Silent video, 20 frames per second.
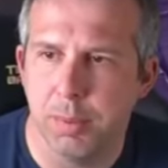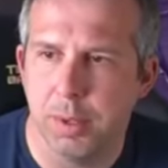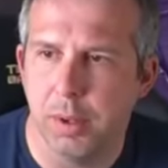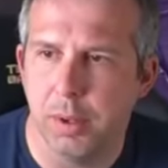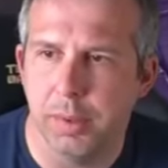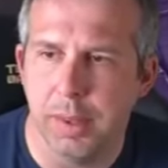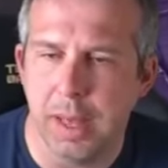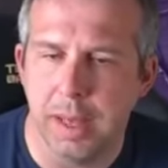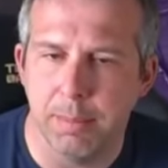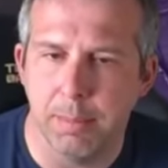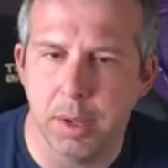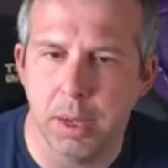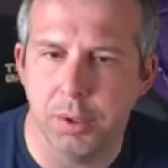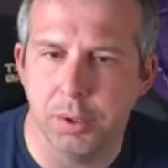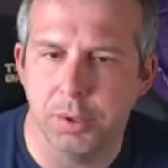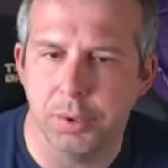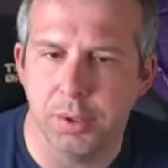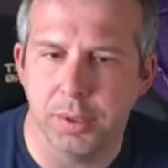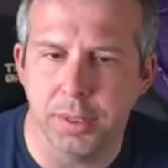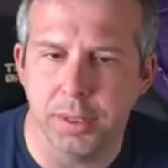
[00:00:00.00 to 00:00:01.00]
but not that
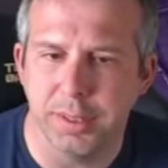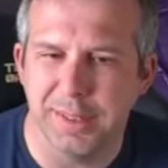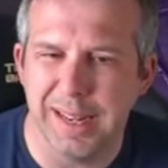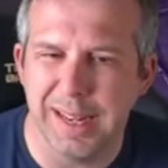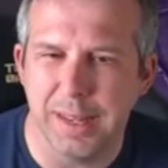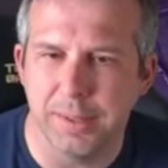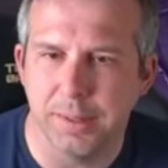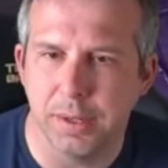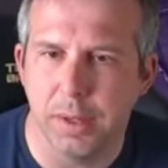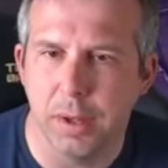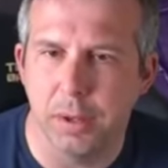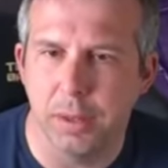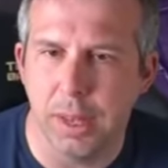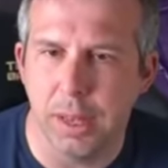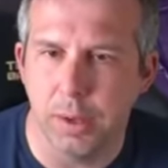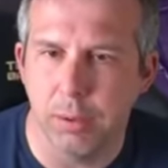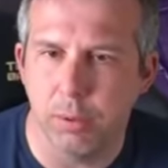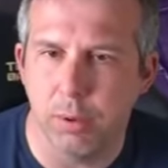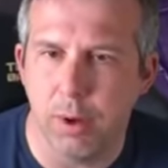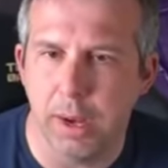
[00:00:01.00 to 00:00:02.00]
much because our stats are not
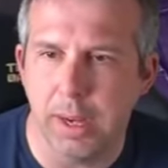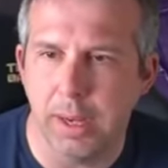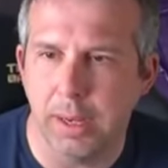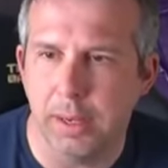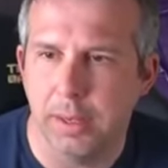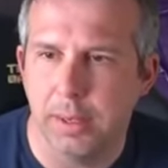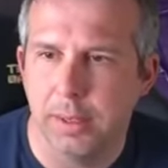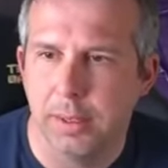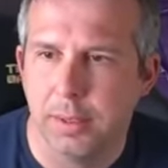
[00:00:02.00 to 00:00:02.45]
that great.